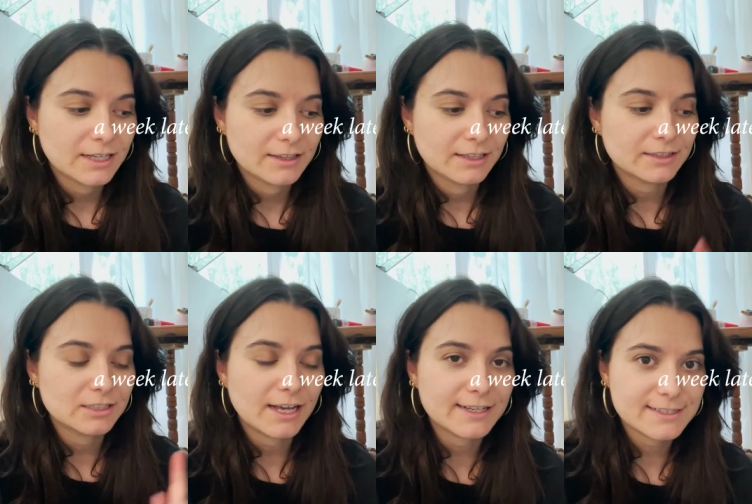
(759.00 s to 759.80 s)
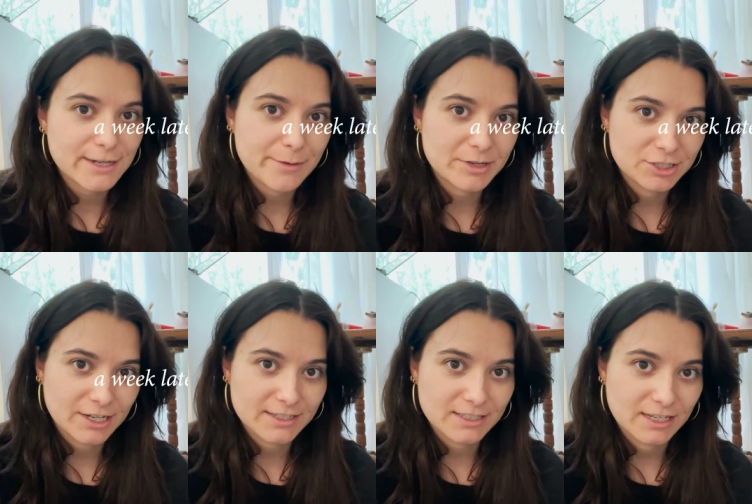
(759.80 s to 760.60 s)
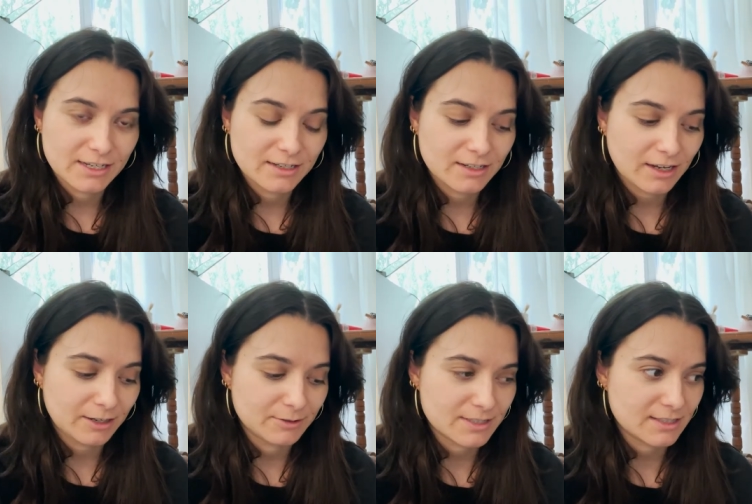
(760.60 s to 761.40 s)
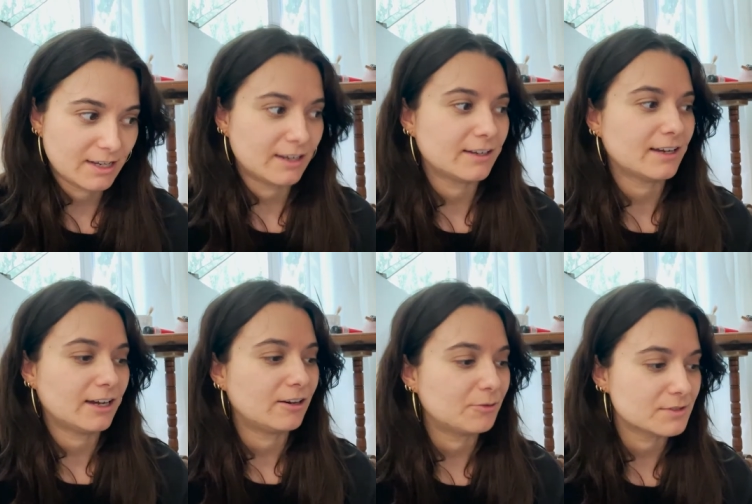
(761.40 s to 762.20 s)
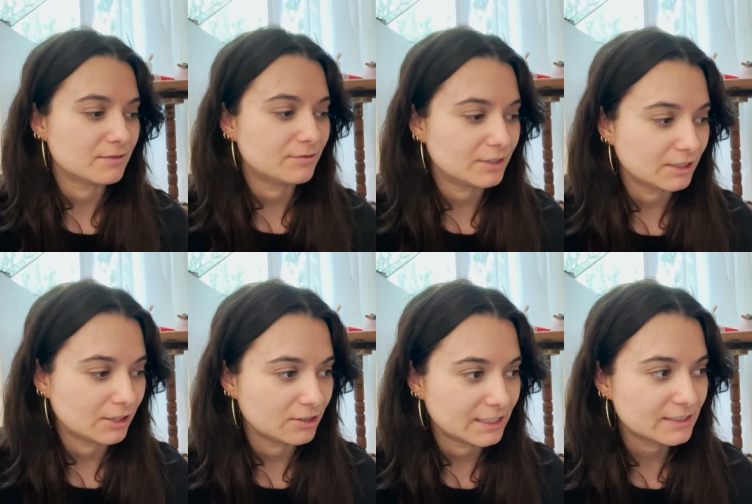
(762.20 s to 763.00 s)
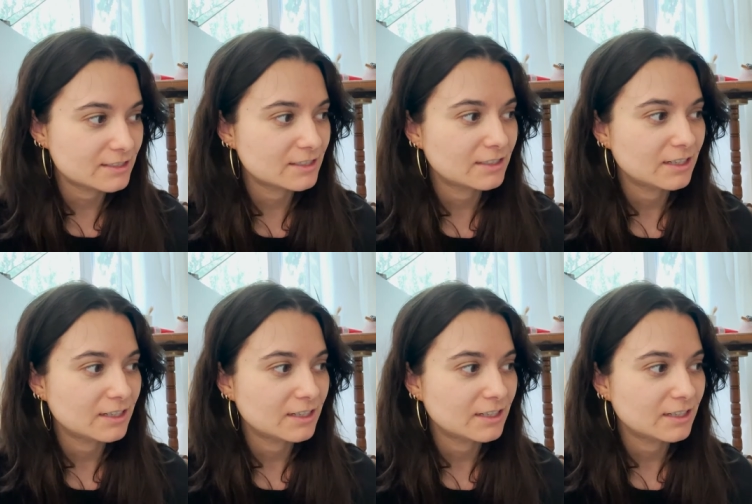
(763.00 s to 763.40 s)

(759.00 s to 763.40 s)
think the last time I checked in, I was saying how I wasn't feeling great.